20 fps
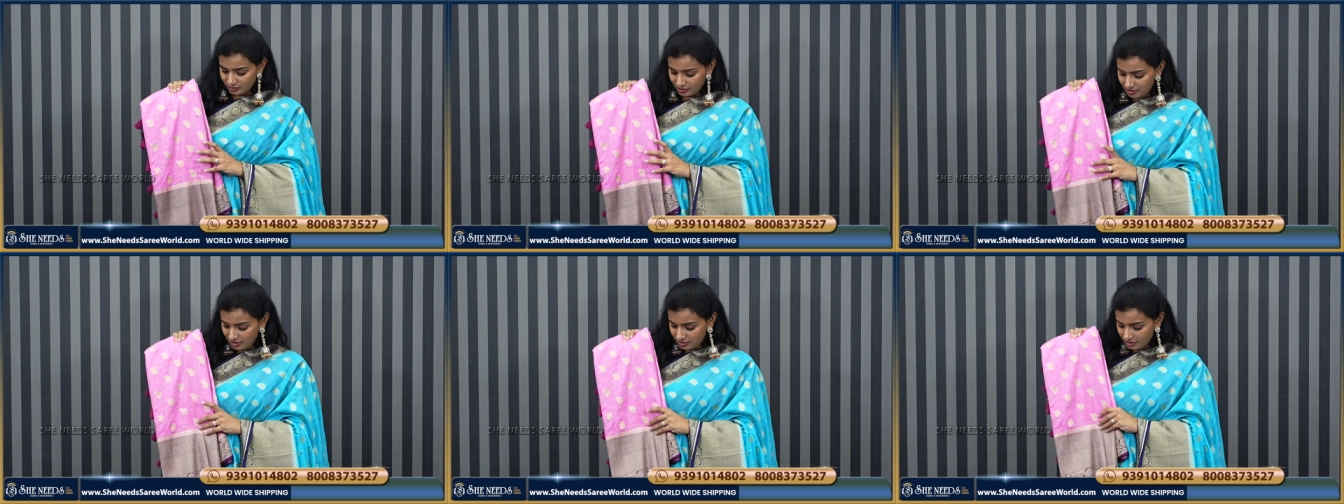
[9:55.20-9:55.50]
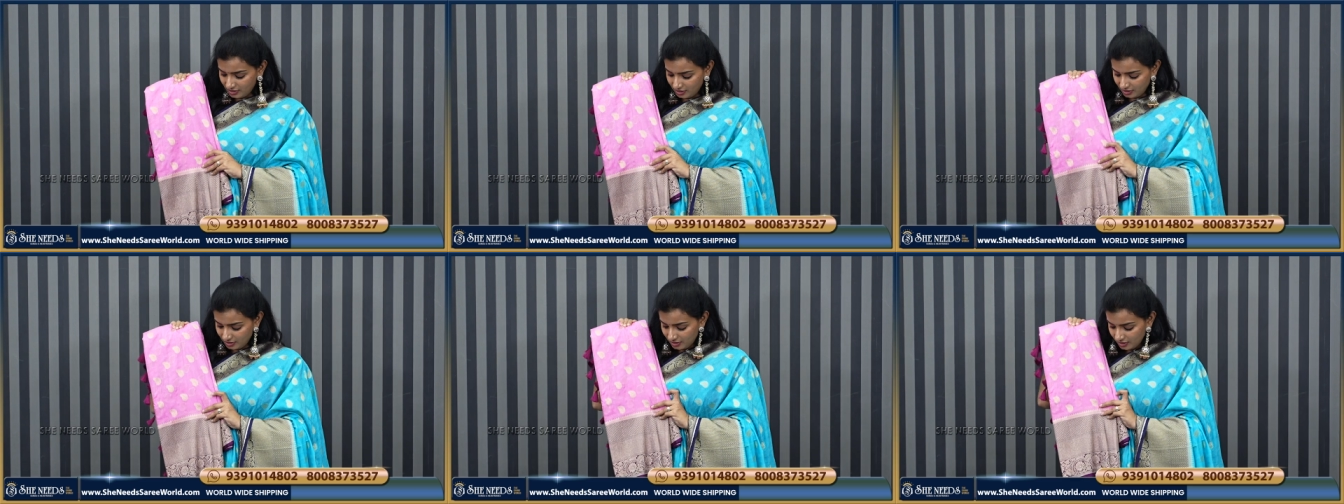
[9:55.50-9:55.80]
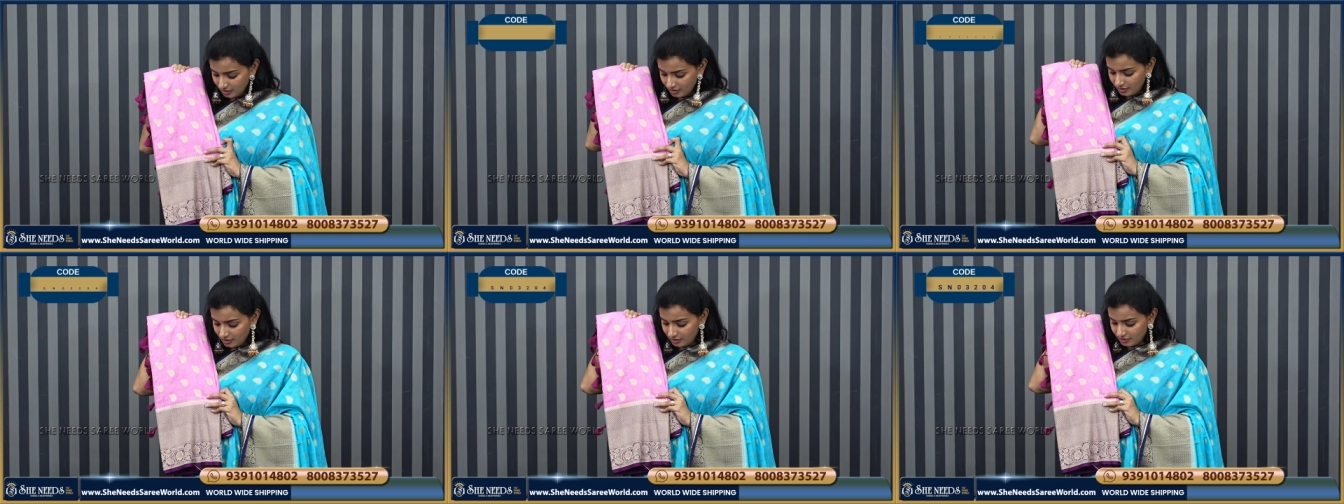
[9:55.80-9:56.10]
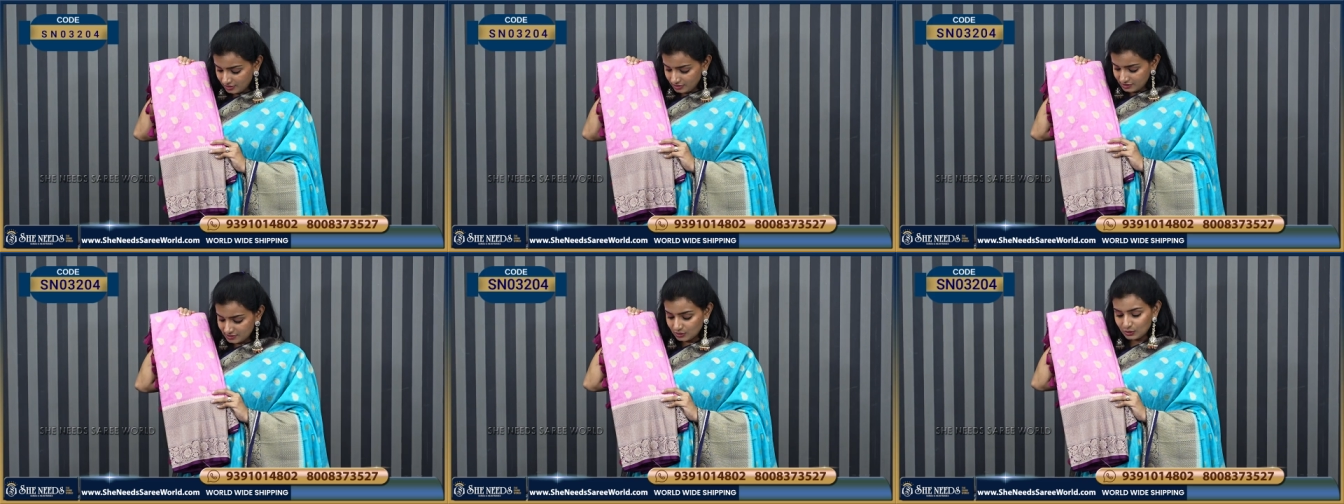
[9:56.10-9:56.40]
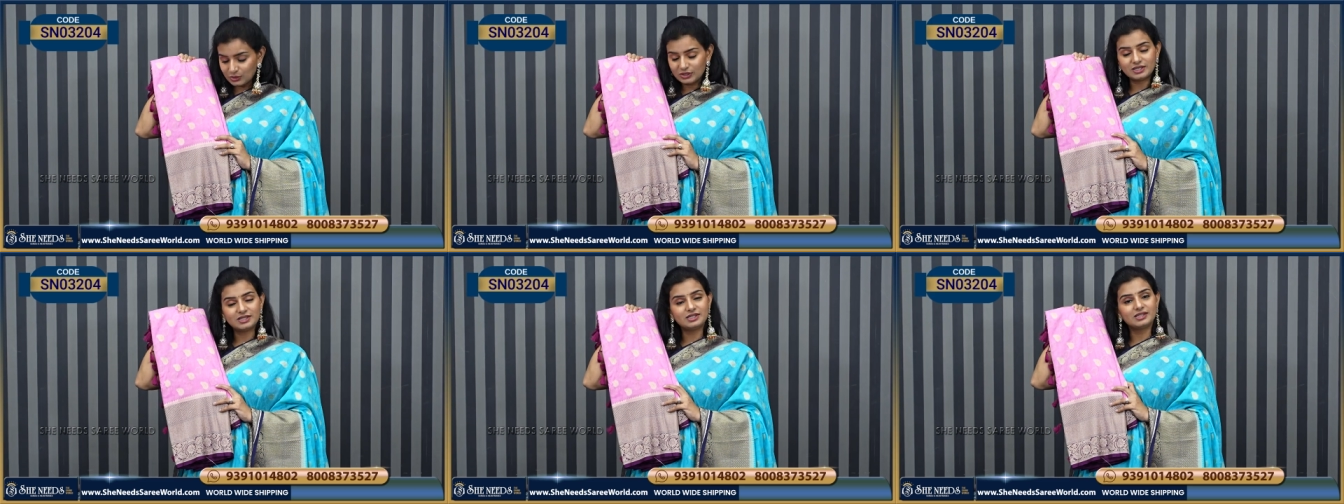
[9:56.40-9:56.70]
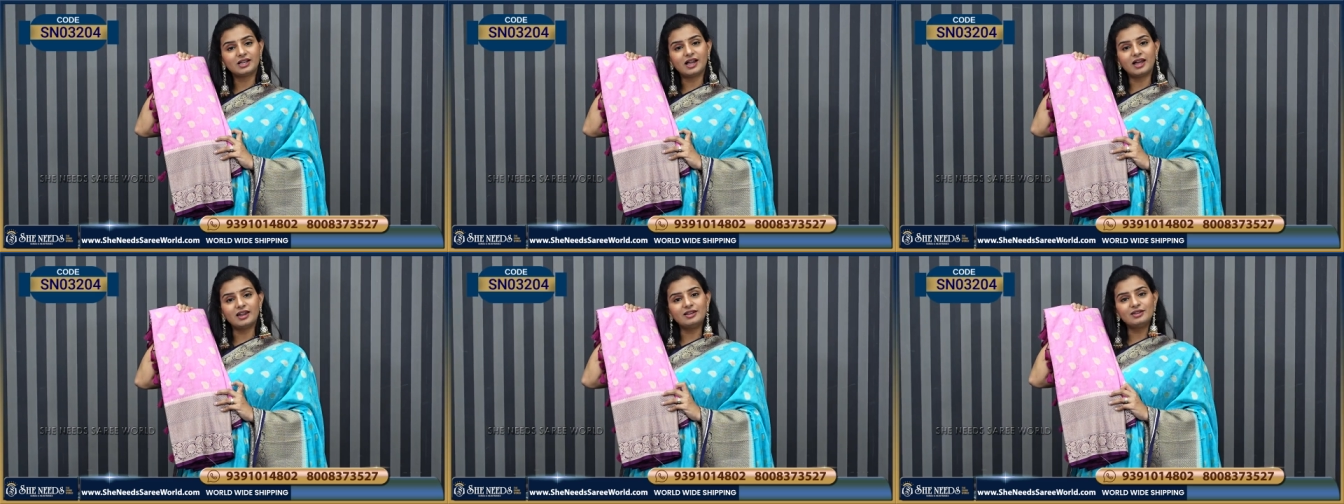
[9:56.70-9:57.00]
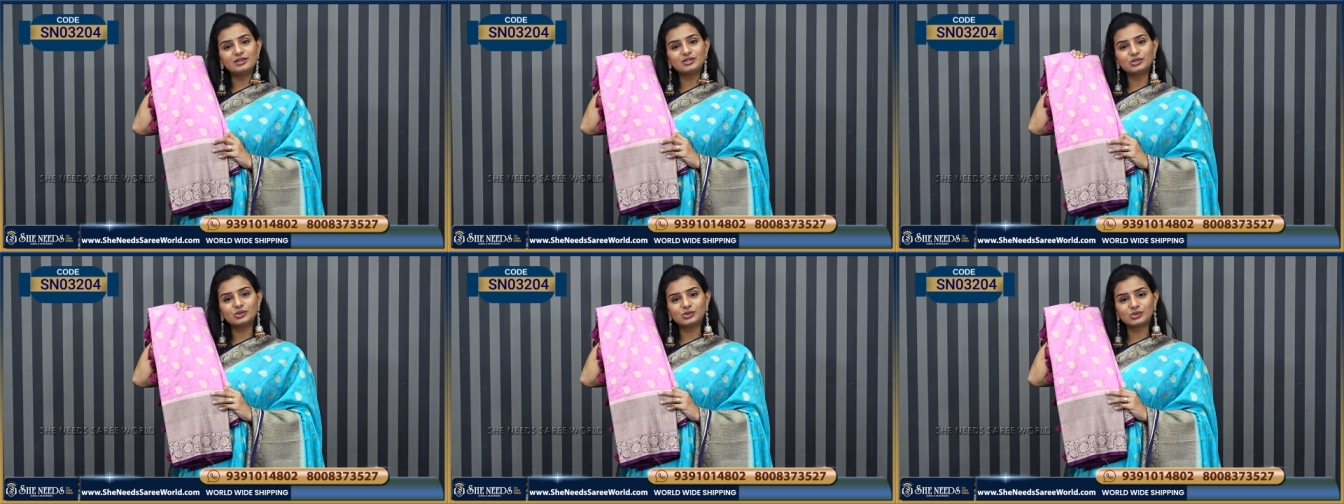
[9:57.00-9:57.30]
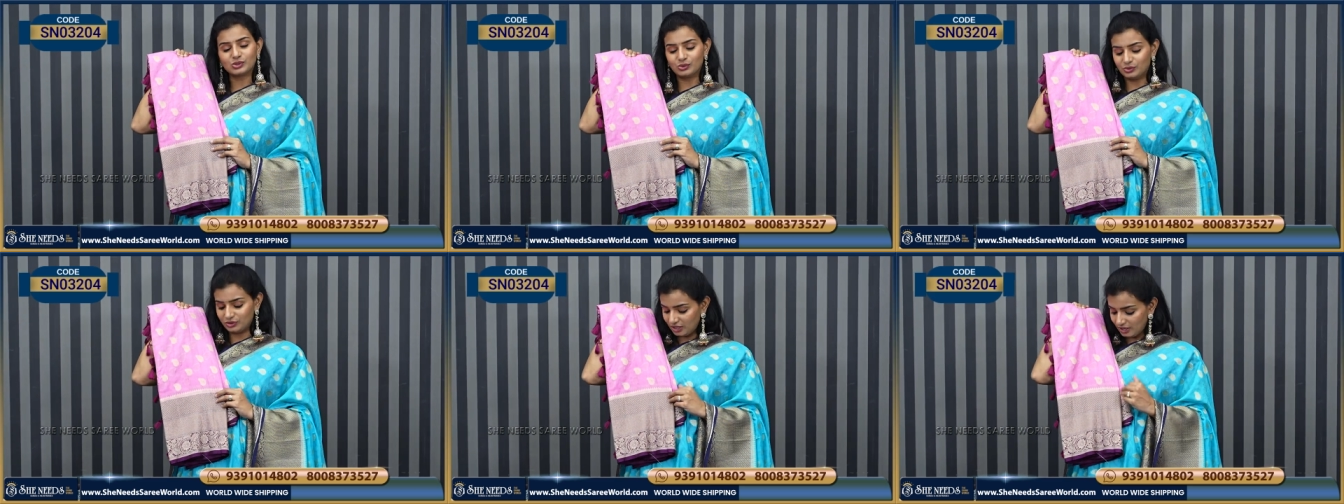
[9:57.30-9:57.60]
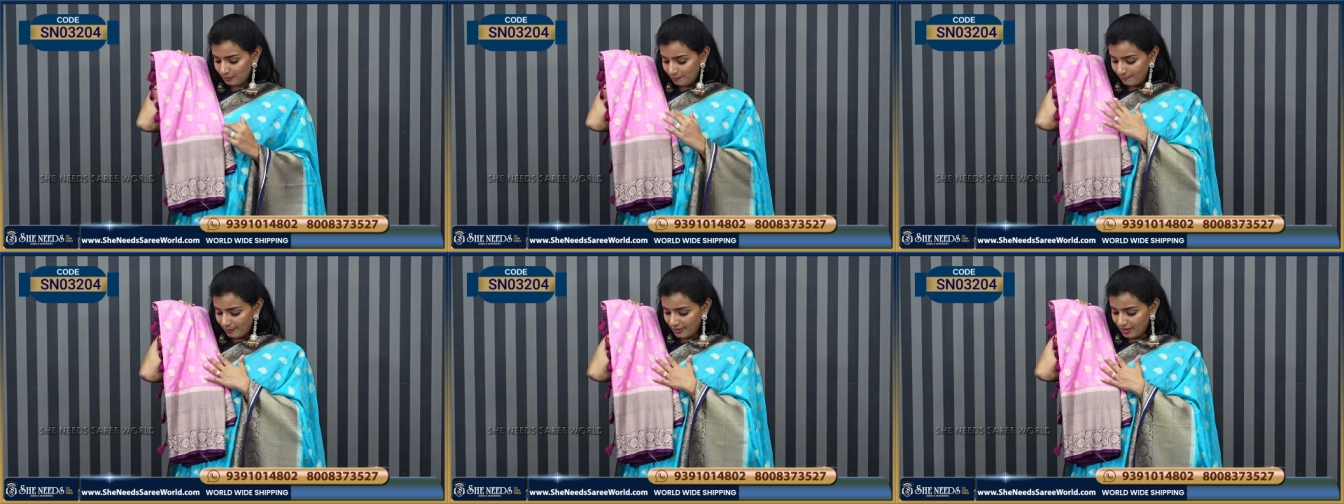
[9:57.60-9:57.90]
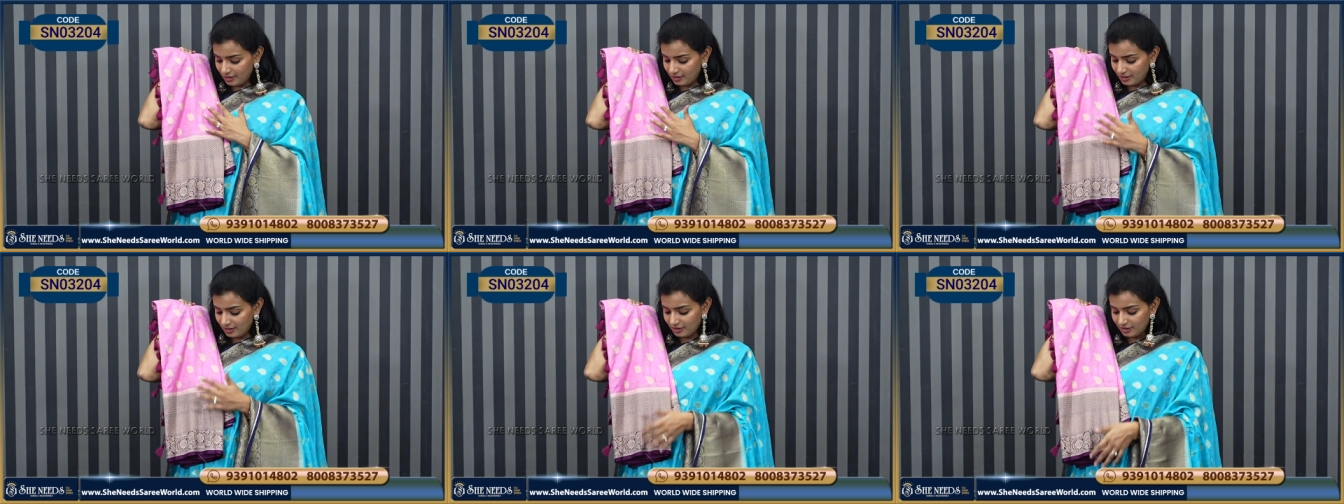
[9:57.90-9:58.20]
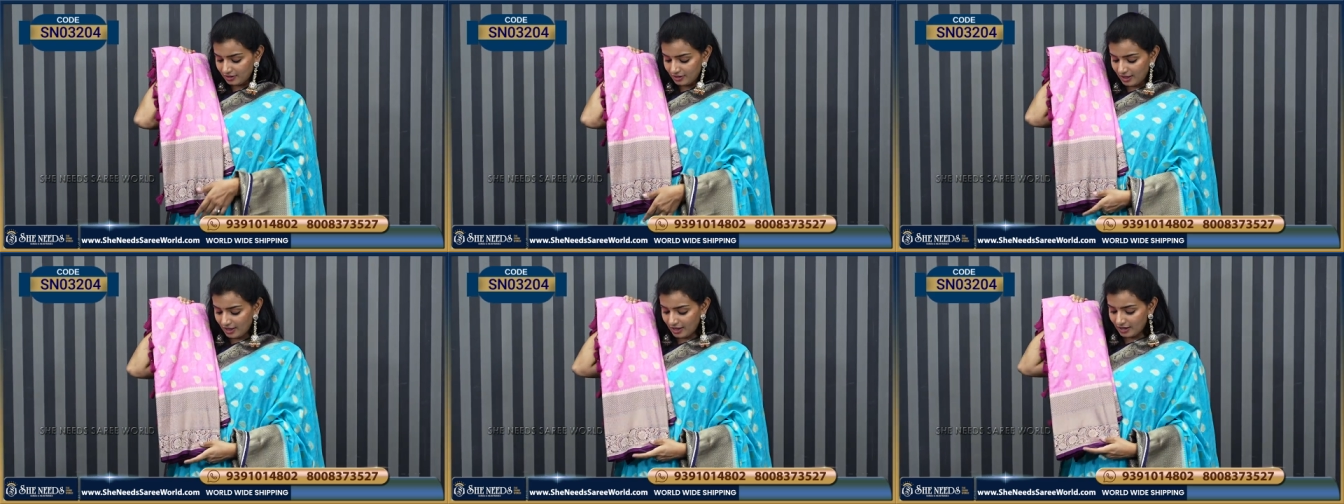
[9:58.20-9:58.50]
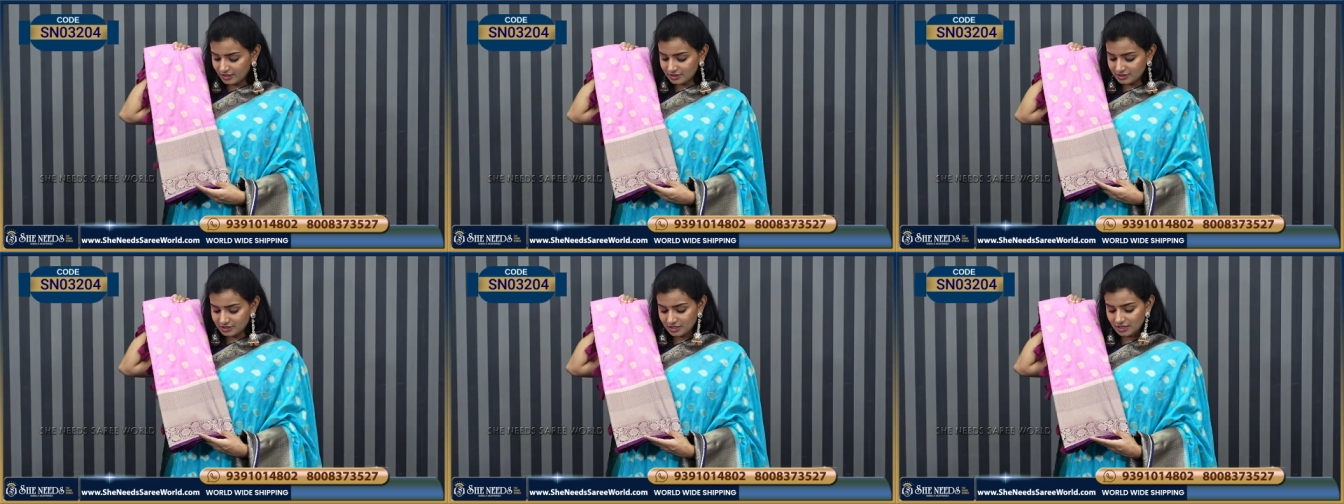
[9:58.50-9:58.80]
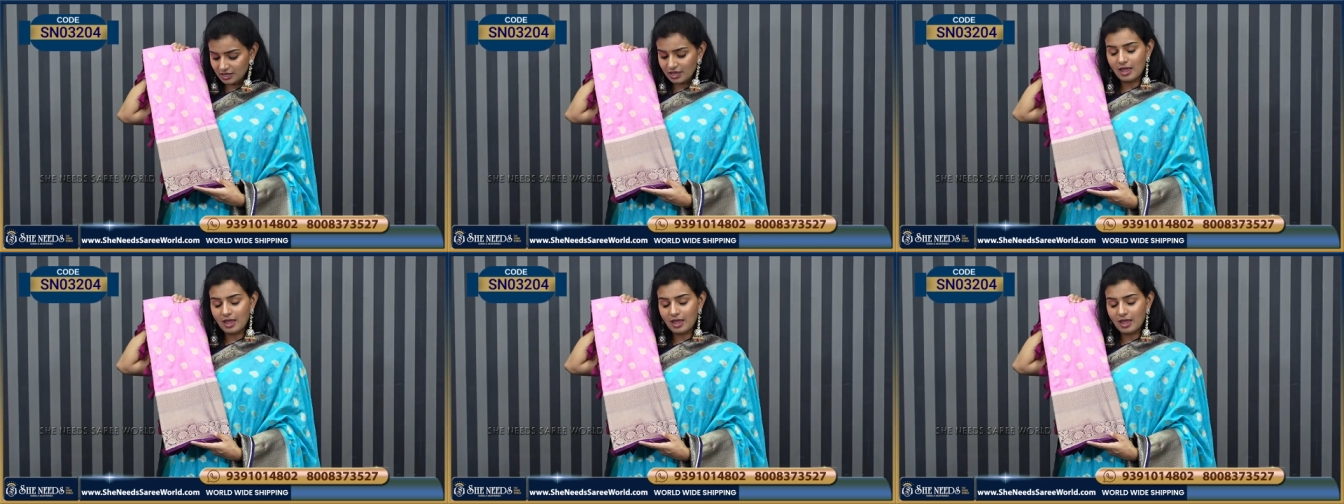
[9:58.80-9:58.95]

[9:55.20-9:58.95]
Okay, so this colors choose kunte pink and